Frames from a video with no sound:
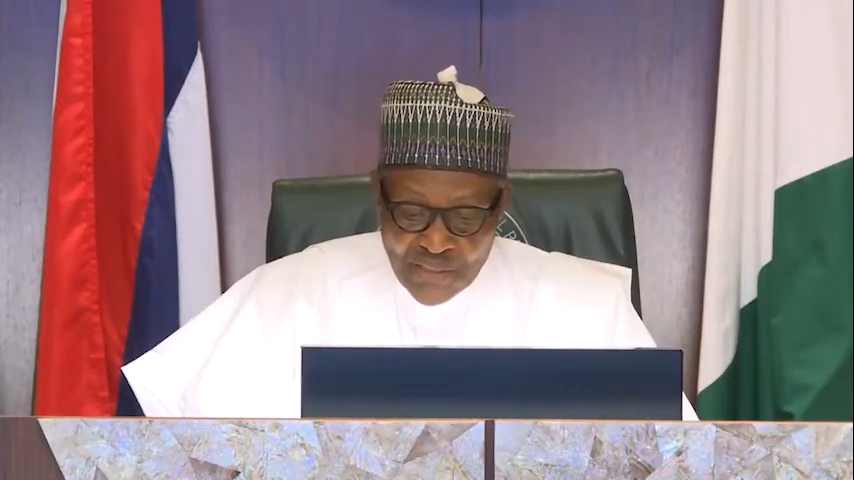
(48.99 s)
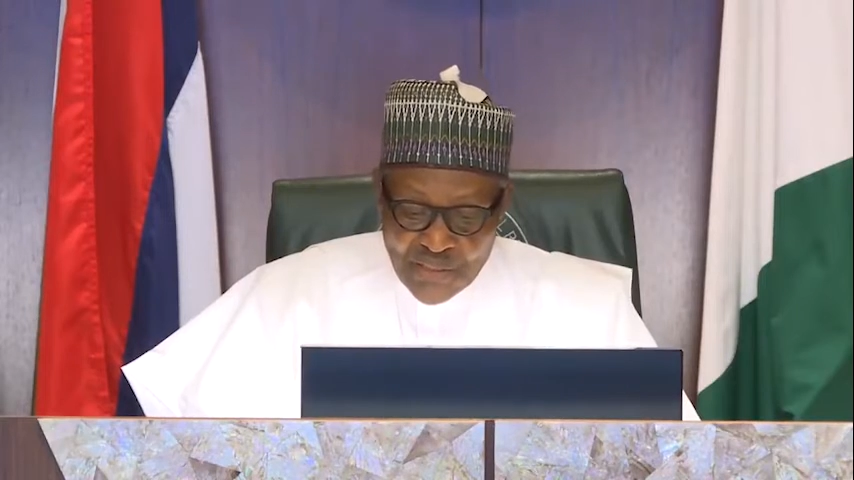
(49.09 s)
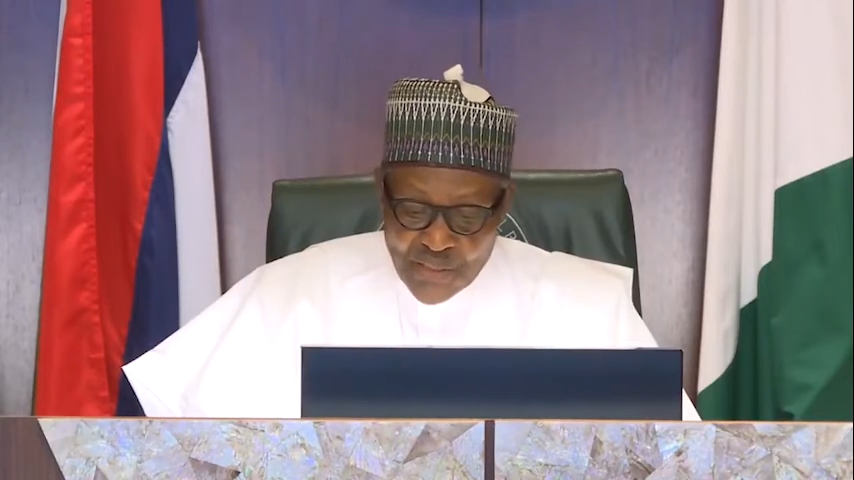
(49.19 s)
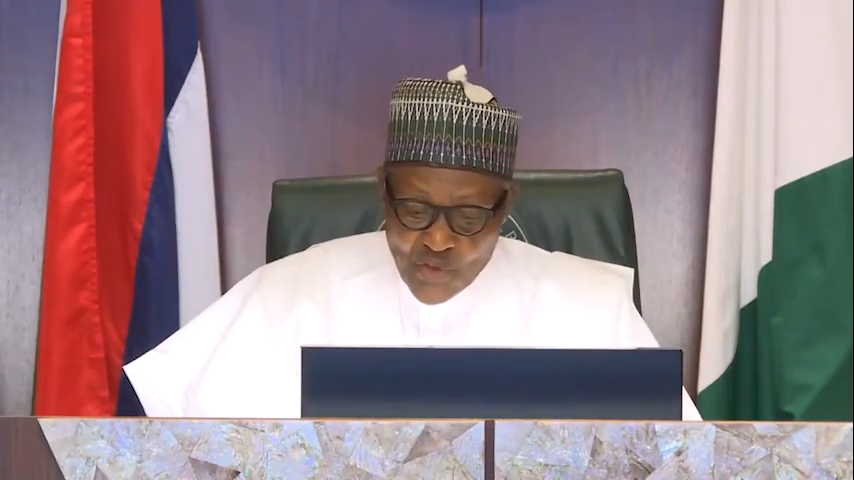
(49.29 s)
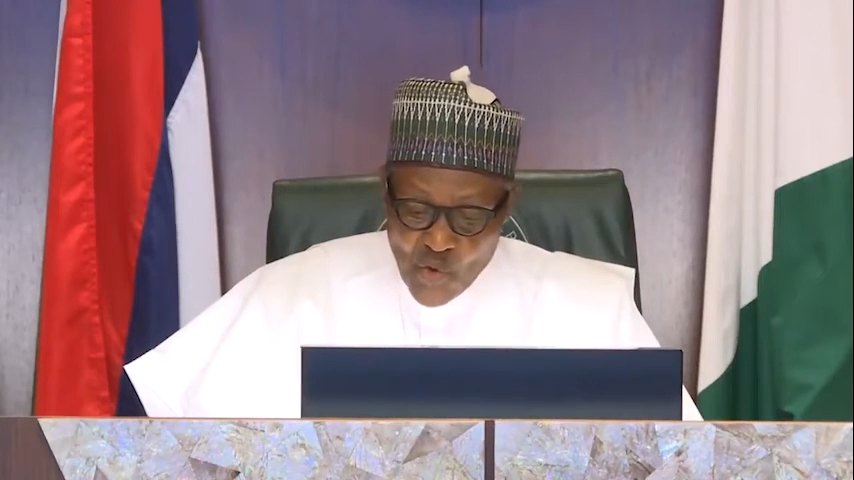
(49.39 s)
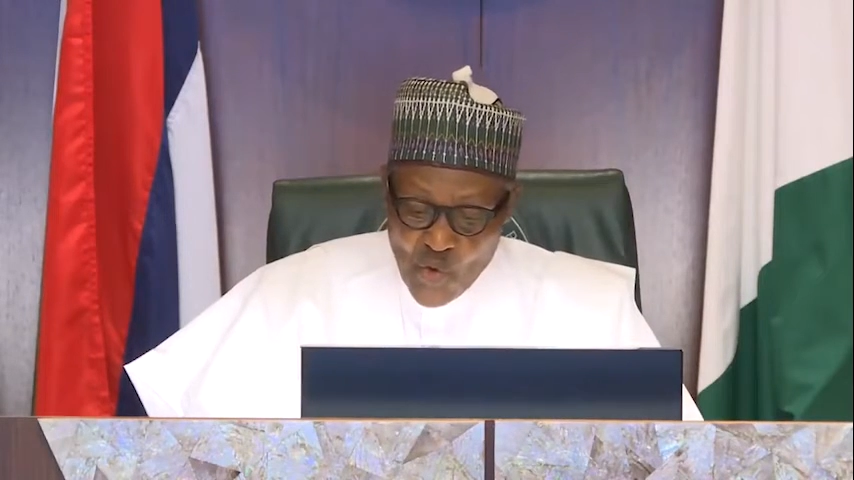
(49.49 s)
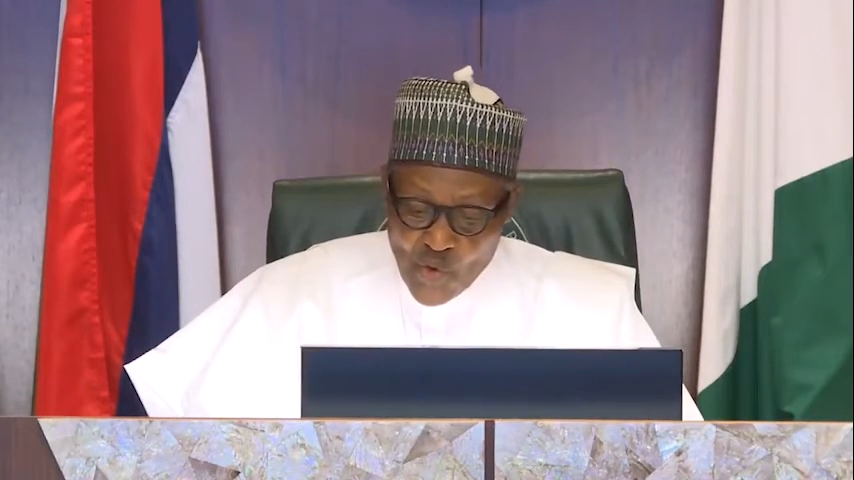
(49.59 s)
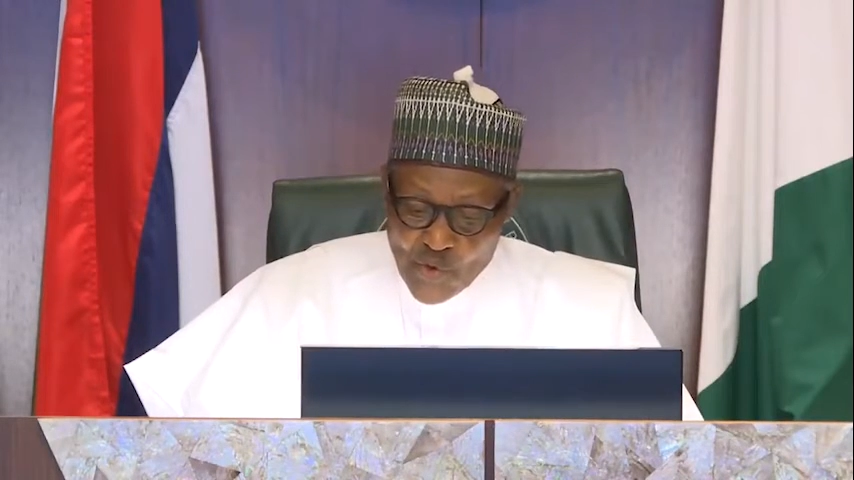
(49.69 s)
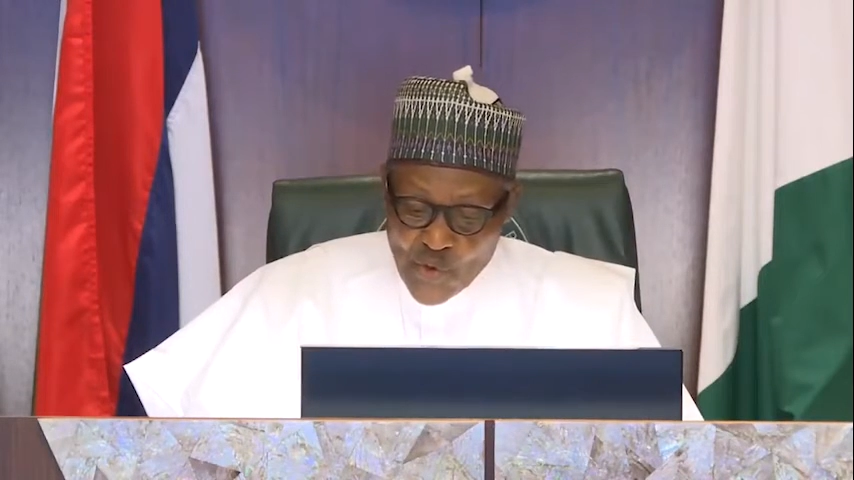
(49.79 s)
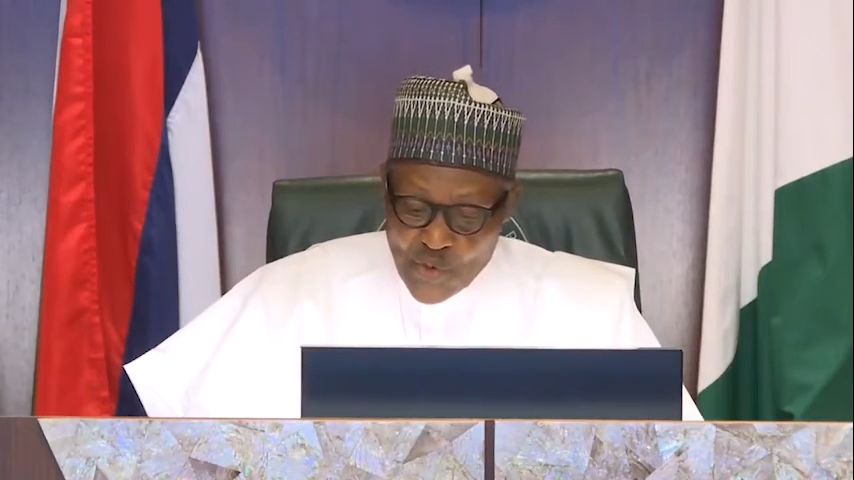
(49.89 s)
that all
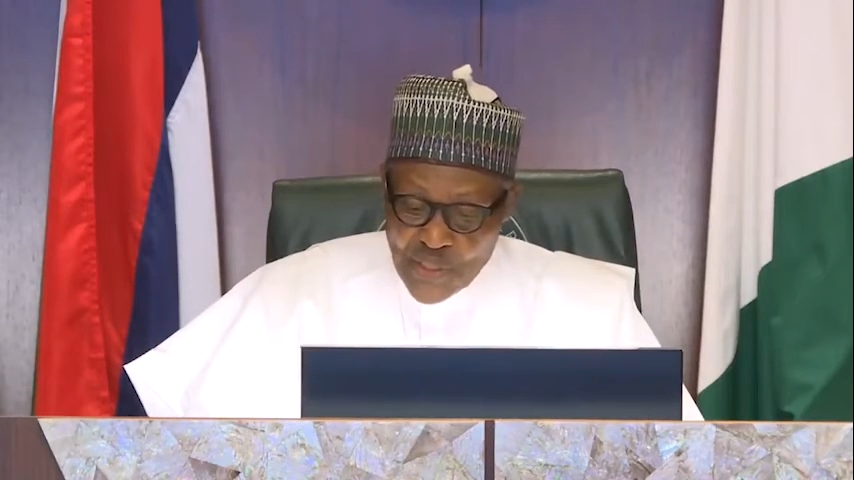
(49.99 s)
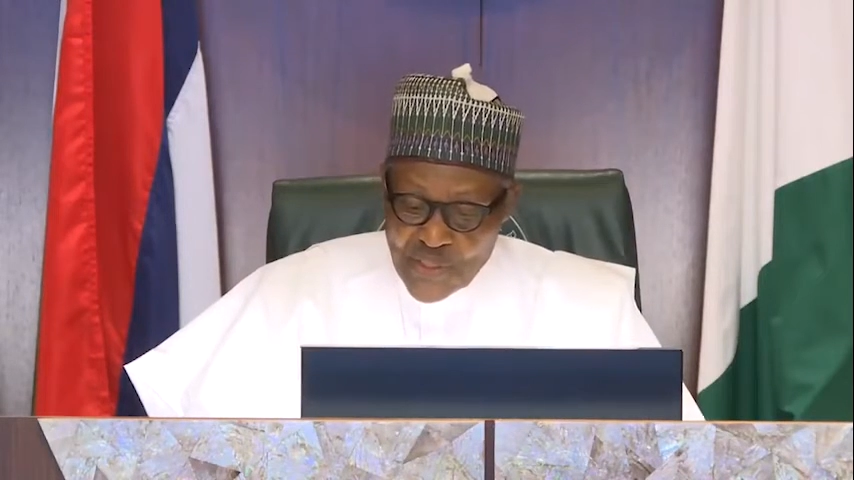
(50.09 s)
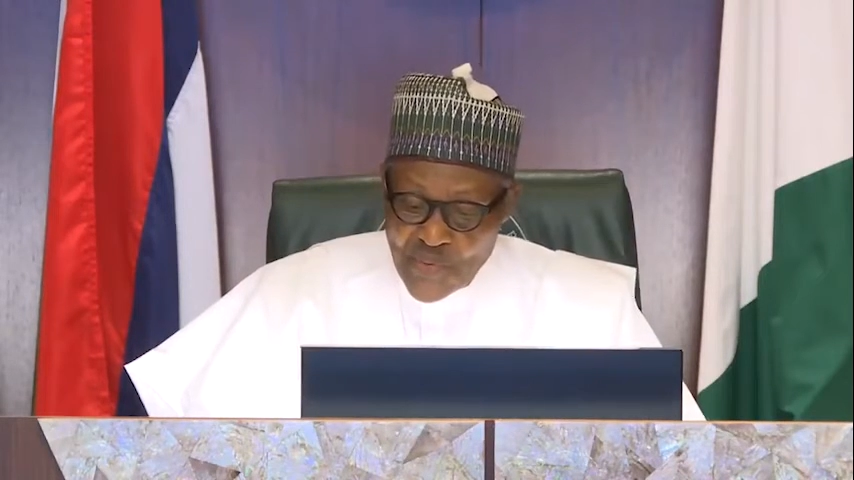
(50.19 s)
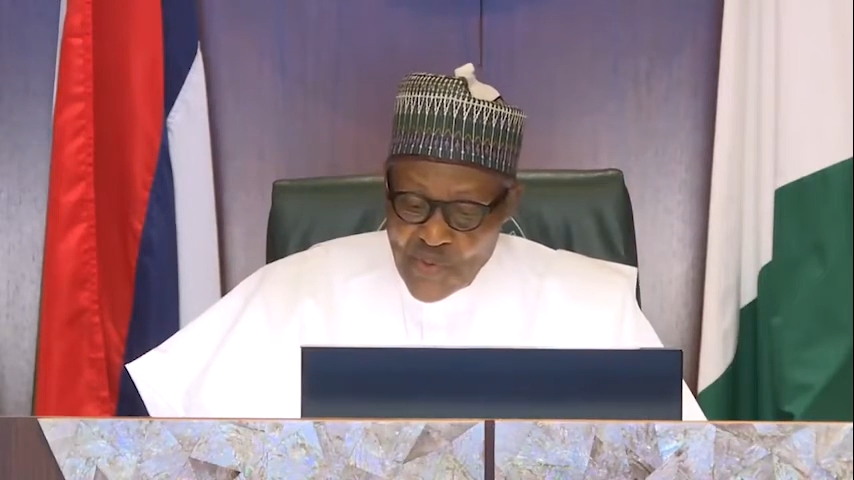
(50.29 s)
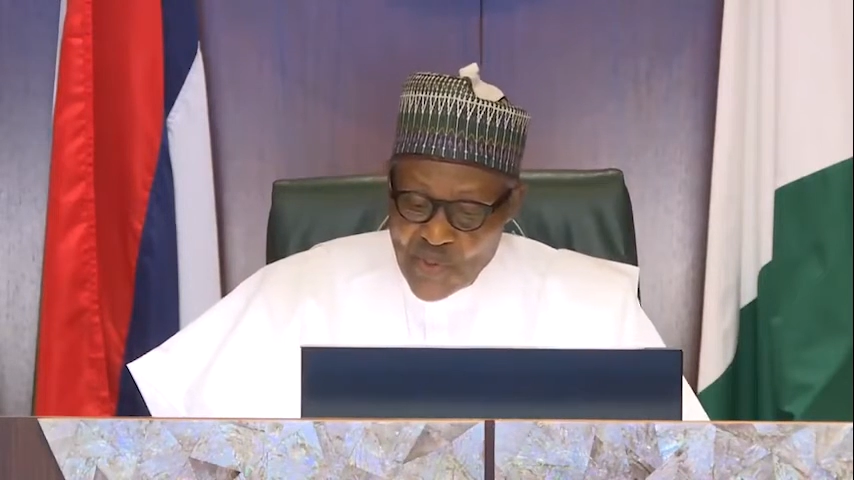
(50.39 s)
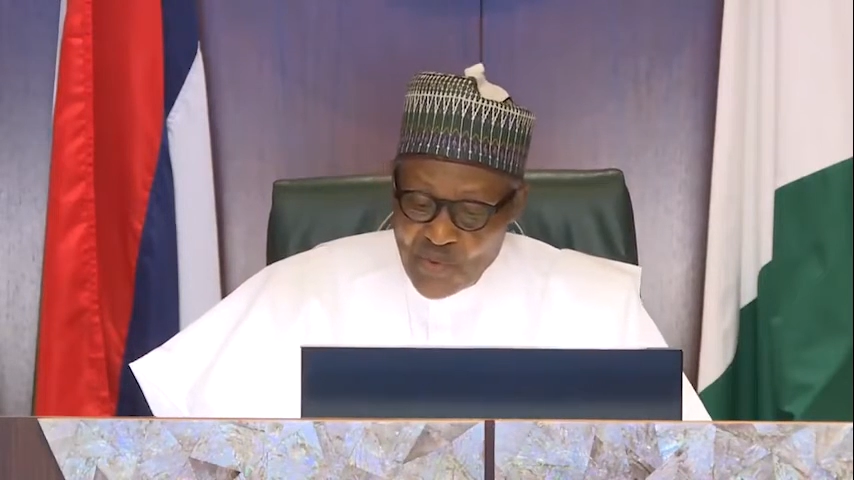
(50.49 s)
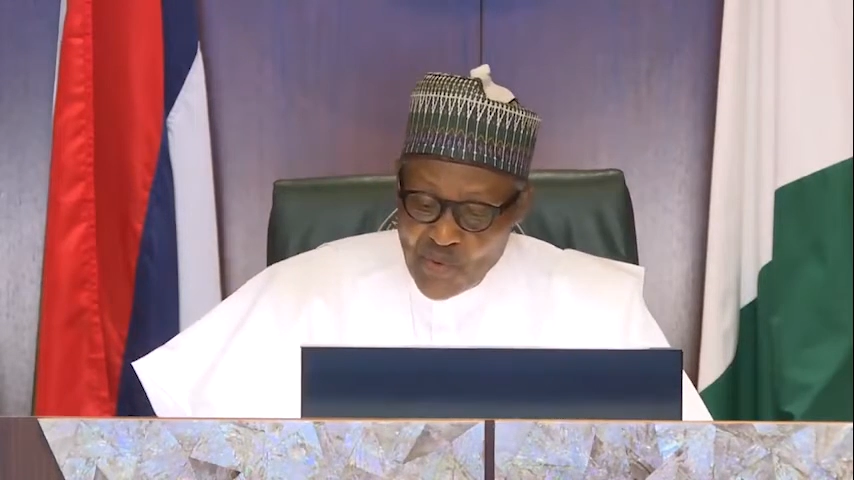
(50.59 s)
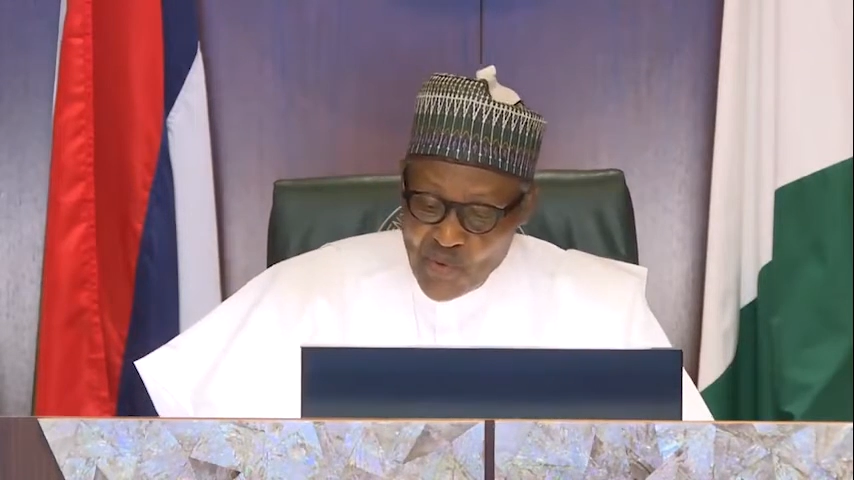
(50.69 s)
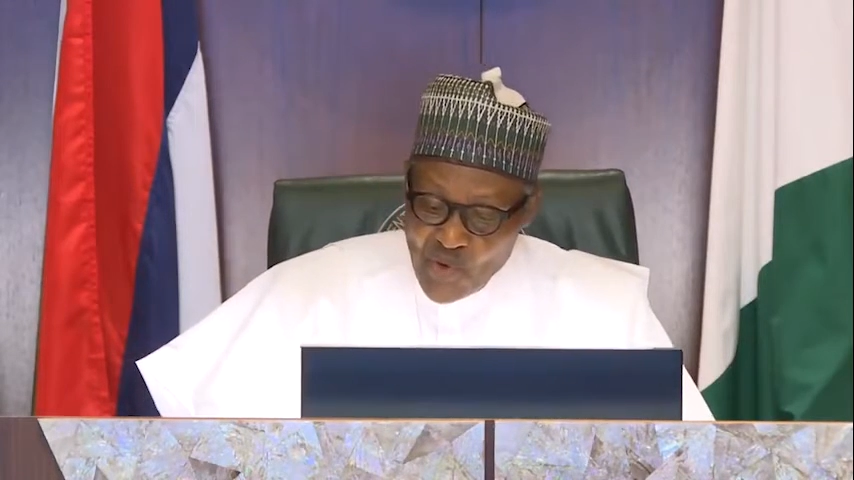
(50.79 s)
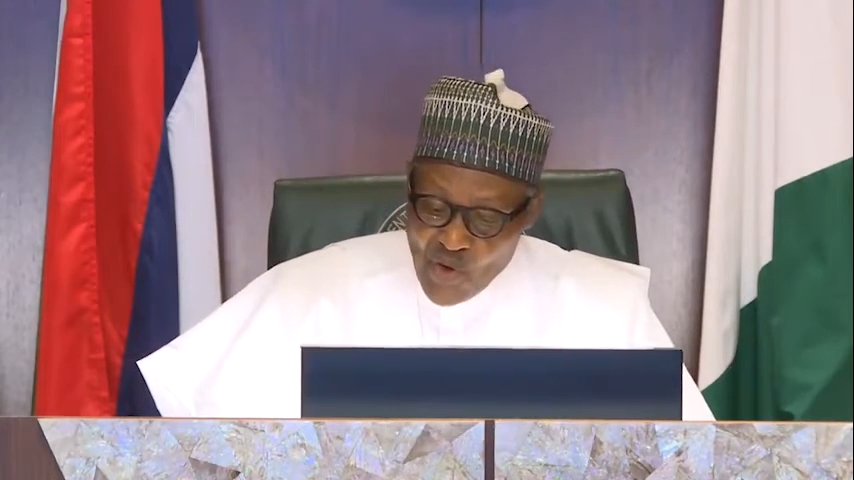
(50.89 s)
those responsible